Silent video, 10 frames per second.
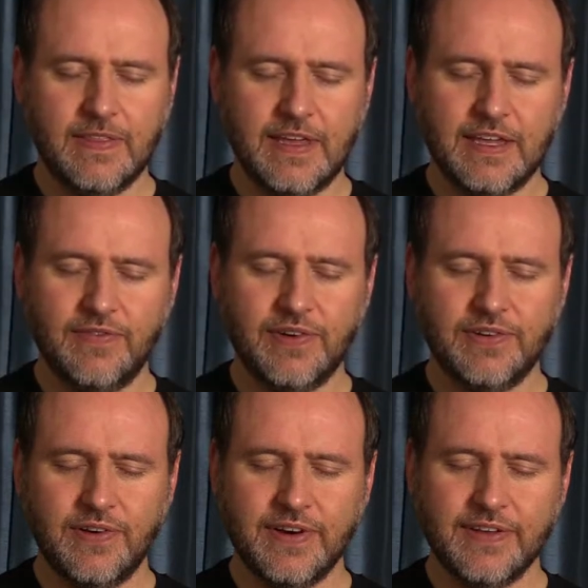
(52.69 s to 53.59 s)
Thank you for
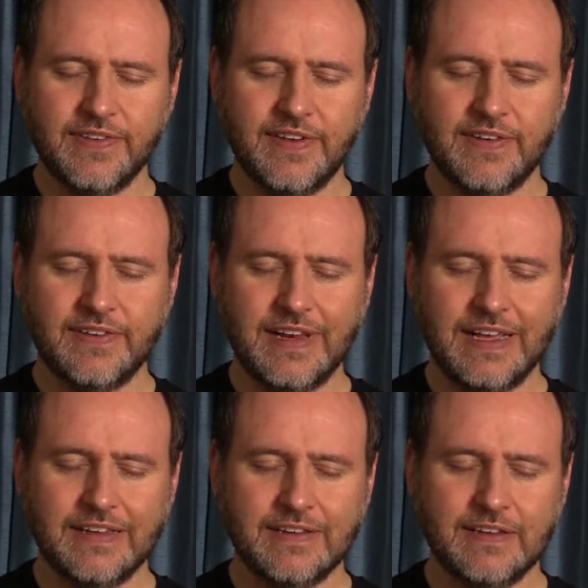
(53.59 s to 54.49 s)
joining us here
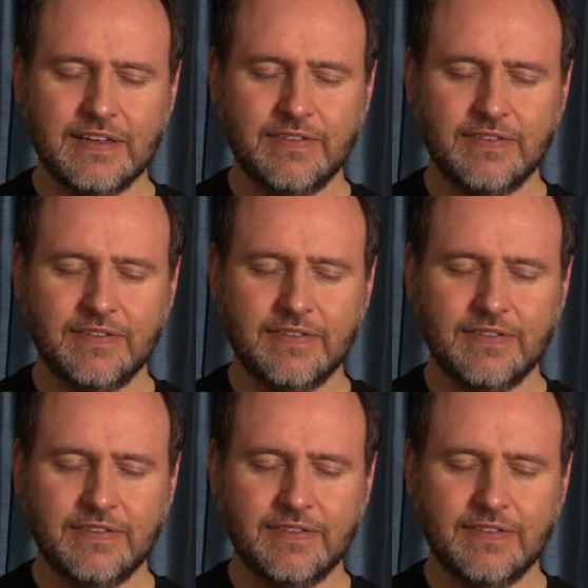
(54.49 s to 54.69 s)
today.